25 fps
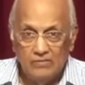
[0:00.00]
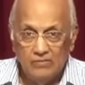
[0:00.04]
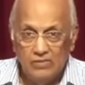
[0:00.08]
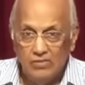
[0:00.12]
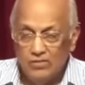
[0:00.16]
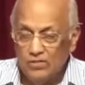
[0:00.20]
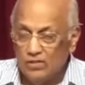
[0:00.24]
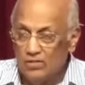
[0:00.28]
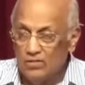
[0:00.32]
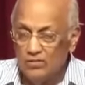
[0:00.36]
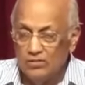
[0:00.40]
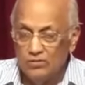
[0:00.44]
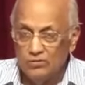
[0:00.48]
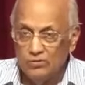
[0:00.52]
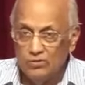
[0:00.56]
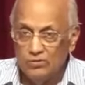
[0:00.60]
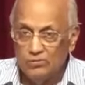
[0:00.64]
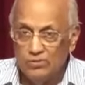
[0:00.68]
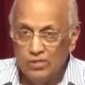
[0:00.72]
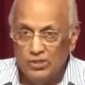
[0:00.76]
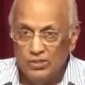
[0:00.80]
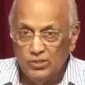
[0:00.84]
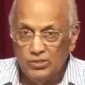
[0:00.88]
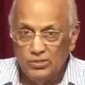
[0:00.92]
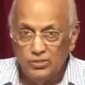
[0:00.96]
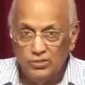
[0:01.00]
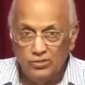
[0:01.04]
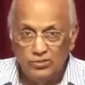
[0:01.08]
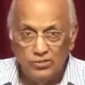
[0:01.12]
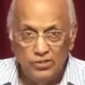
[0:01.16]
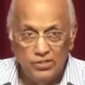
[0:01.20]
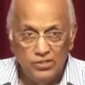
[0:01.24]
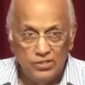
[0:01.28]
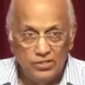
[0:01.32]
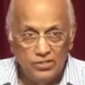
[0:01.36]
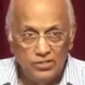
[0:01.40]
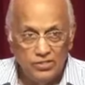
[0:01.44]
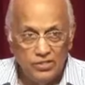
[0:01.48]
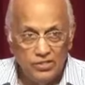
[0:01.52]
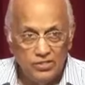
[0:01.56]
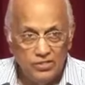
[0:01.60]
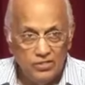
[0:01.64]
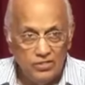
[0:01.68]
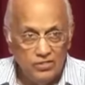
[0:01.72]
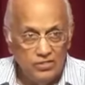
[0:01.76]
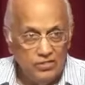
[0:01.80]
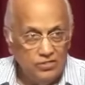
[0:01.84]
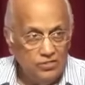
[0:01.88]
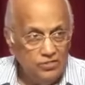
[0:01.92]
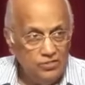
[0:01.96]
with all the Roman soldiers and
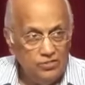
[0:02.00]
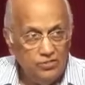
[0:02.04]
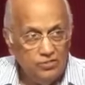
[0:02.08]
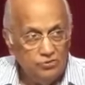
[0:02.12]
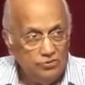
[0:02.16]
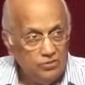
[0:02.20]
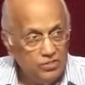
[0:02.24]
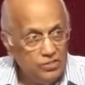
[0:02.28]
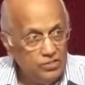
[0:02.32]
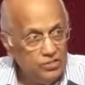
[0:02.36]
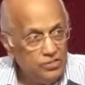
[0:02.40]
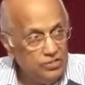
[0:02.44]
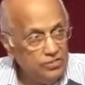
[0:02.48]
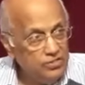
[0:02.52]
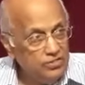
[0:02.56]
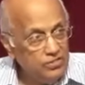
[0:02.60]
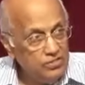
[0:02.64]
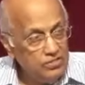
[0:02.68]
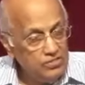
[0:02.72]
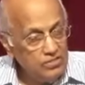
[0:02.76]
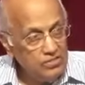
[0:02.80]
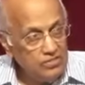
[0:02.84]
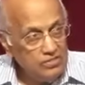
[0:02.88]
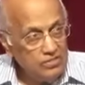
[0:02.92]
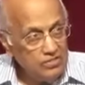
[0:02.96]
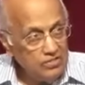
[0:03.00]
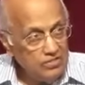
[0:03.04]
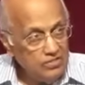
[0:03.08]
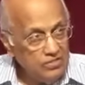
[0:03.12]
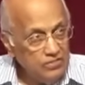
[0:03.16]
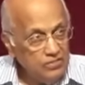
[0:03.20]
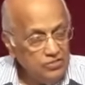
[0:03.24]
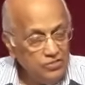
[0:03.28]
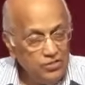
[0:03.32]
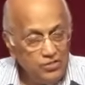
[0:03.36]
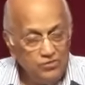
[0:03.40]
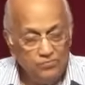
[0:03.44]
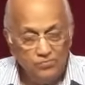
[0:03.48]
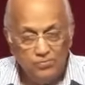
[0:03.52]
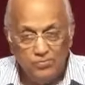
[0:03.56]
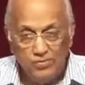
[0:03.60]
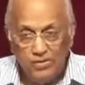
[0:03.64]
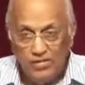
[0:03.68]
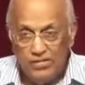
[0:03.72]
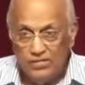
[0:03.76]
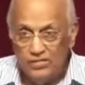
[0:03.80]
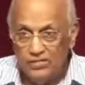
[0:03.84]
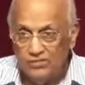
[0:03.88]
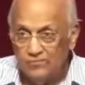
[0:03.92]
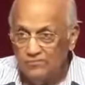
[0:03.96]
the Jewish chief
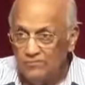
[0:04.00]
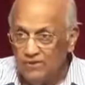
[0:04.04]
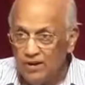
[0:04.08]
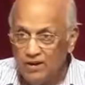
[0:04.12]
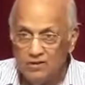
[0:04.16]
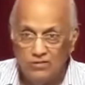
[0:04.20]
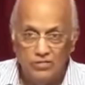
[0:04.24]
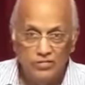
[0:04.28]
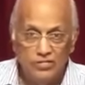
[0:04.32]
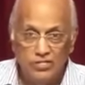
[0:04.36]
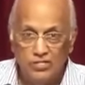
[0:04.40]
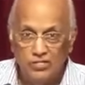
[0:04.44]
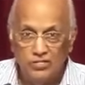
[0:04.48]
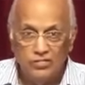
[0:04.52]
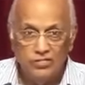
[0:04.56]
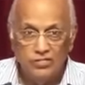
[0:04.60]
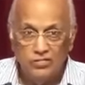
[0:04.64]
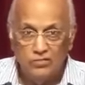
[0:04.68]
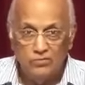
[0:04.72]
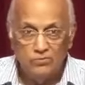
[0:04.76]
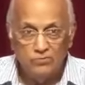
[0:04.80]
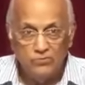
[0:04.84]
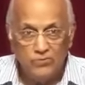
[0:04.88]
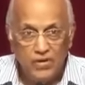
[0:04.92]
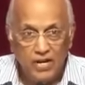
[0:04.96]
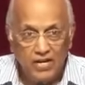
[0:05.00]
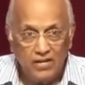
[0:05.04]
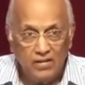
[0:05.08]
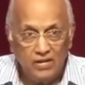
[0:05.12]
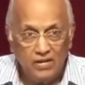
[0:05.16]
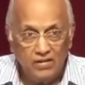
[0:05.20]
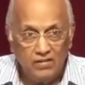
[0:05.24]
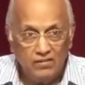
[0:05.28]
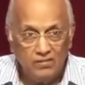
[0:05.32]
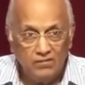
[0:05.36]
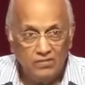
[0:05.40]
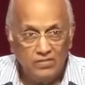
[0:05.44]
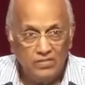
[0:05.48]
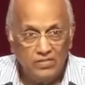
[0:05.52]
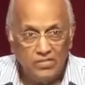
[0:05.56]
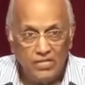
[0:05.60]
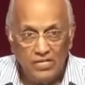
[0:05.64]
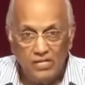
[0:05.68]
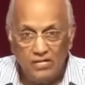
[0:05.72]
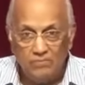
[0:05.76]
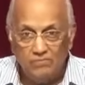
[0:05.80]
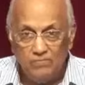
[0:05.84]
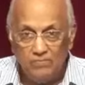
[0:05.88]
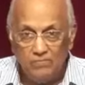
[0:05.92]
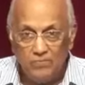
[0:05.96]
priests and Pharisees all waiting to
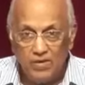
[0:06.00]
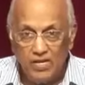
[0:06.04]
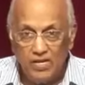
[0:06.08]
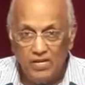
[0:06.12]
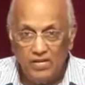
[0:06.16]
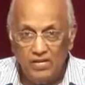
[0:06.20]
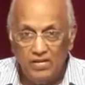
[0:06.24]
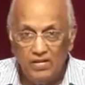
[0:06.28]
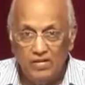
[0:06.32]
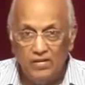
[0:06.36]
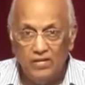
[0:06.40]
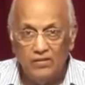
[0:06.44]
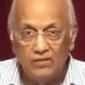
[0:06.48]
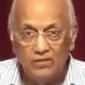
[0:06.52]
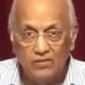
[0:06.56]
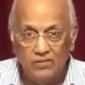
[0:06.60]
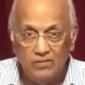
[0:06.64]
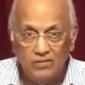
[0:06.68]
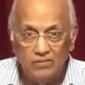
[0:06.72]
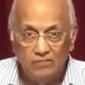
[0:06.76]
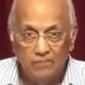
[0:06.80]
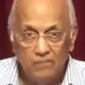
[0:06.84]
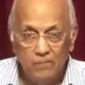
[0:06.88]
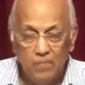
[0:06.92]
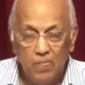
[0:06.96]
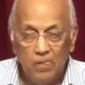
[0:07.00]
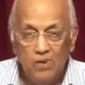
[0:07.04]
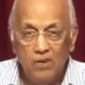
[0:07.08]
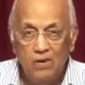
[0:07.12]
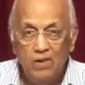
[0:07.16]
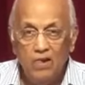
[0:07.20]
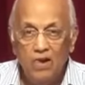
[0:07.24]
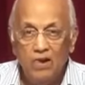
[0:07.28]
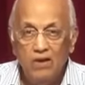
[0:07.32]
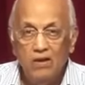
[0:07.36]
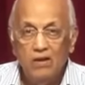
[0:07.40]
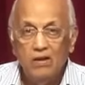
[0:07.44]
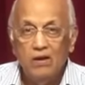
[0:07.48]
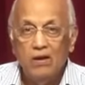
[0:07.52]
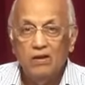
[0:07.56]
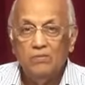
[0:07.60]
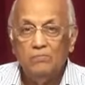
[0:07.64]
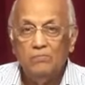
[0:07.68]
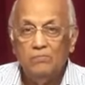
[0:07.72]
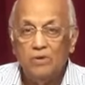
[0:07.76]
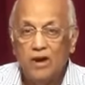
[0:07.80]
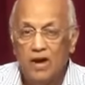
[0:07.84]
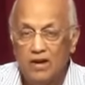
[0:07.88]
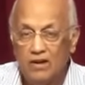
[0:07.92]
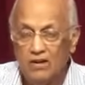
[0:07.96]
see him being killed.
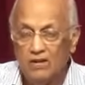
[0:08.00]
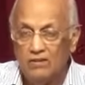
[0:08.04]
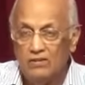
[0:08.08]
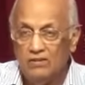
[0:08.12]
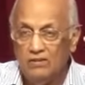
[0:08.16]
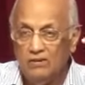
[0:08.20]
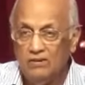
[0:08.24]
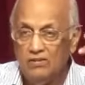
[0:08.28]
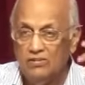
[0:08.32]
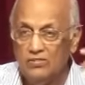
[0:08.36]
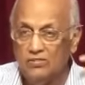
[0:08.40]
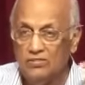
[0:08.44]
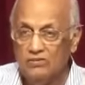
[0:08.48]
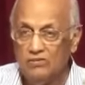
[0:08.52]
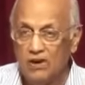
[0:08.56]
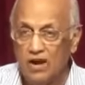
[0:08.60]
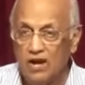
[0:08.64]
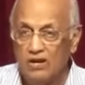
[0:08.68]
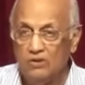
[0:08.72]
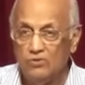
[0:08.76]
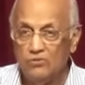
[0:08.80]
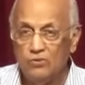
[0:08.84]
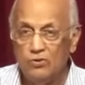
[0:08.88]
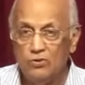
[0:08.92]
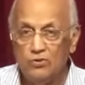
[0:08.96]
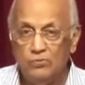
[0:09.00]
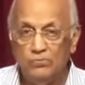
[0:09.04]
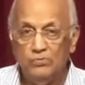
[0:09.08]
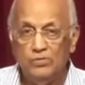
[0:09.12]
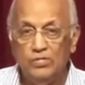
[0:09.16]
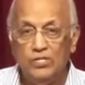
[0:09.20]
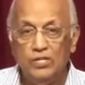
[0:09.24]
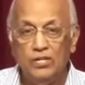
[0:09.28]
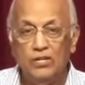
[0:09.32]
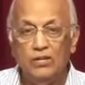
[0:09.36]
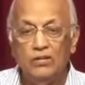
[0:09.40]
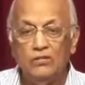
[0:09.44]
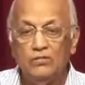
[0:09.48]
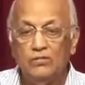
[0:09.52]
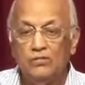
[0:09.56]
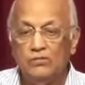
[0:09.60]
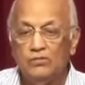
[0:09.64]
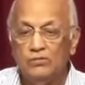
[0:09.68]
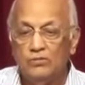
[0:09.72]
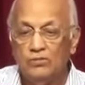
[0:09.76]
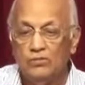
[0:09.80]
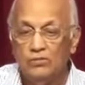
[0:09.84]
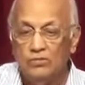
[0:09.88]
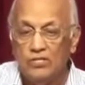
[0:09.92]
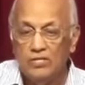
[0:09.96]
And Pilate in his grand robe sitting on the
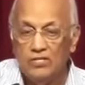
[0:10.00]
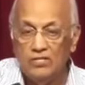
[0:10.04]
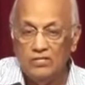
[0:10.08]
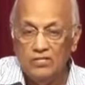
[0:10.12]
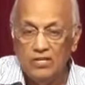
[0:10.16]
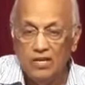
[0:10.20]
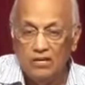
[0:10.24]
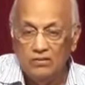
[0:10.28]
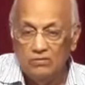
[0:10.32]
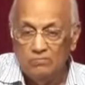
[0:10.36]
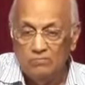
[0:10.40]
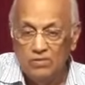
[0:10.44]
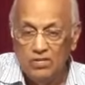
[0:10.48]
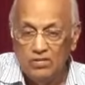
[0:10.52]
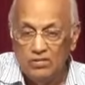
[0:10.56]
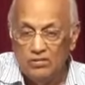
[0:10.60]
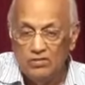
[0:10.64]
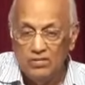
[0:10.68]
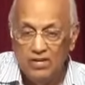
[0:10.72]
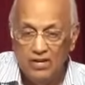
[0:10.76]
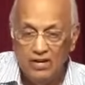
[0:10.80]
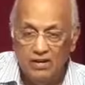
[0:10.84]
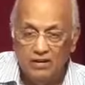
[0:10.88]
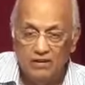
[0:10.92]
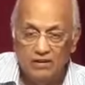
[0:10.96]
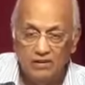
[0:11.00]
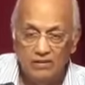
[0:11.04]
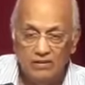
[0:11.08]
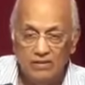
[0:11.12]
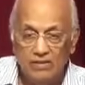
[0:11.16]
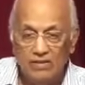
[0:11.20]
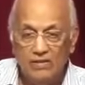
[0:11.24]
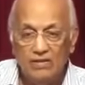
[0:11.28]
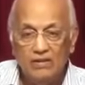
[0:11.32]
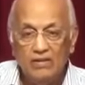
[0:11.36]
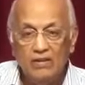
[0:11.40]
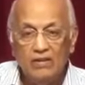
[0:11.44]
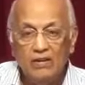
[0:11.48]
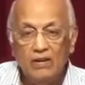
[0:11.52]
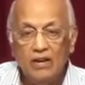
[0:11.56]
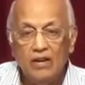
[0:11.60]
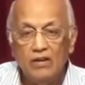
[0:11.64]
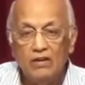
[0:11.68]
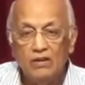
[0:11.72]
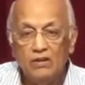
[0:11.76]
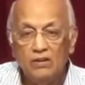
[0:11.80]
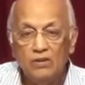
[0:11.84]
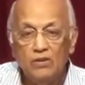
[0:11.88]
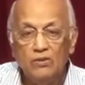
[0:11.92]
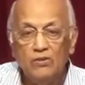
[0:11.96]
throne, and down below there
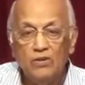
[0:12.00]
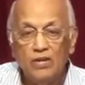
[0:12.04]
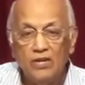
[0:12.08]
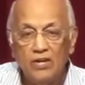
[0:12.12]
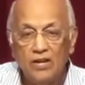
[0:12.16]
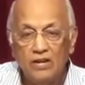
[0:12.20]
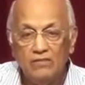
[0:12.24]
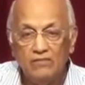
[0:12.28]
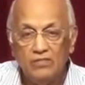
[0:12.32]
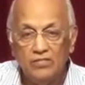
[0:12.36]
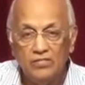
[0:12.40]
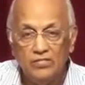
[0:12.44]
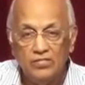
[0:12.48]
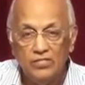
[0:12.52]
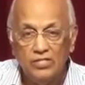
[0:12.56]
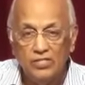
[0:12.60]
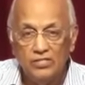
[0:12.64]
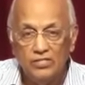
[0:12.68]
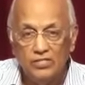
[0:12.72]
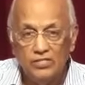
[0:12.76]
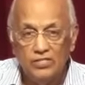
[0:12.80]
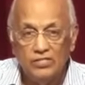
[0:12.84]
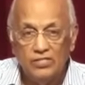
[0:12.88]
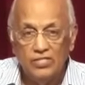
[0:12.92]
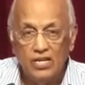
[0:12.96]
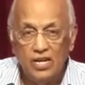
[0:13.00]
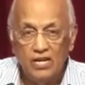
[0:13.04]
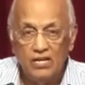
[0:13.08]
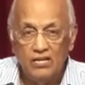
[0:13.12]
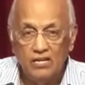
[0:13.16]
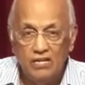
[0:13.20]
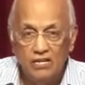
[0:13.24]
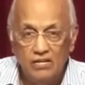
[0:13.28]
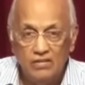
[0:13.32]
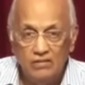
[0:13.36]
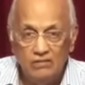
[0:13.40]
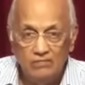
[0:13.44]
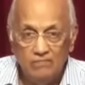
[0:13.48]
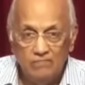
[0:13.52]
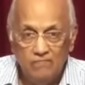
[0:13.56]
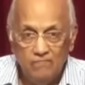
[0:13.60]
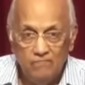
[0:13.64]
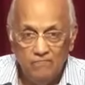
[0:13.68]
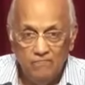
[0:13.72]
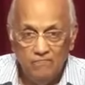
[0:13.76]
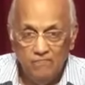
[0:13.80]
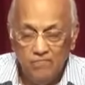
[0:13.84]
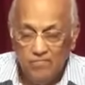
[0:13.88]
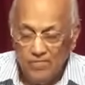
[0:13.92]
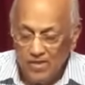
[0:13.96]
at a lower level, Jesus standing.
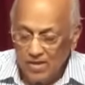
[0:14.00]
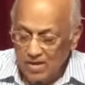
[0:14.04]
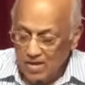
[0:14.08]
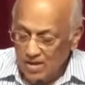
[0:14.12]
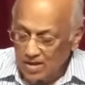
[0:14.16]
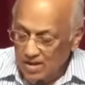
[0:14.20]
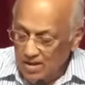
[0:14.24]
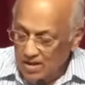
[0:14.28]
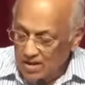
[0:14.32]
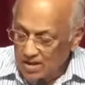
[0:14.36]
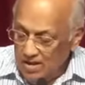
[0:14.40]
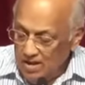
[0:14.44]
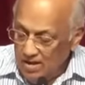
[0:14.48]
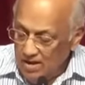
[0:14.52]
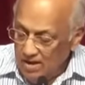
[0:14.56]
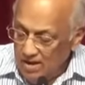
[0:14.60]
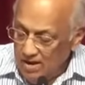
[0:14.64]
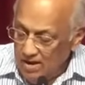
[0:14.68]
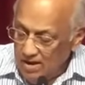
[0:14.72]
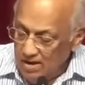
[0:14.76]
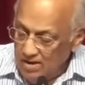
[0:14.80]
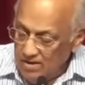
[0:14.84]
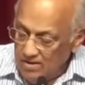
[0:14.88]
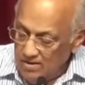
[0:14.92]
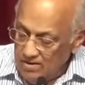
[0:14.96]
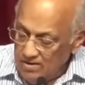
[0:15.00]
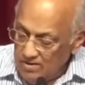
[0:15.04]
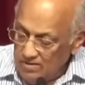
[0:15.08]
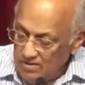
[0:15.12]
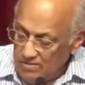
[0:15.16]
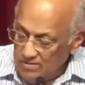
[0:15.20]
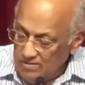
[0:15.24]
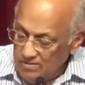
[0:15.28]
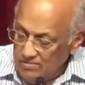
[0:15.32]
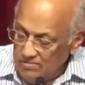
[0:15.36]
And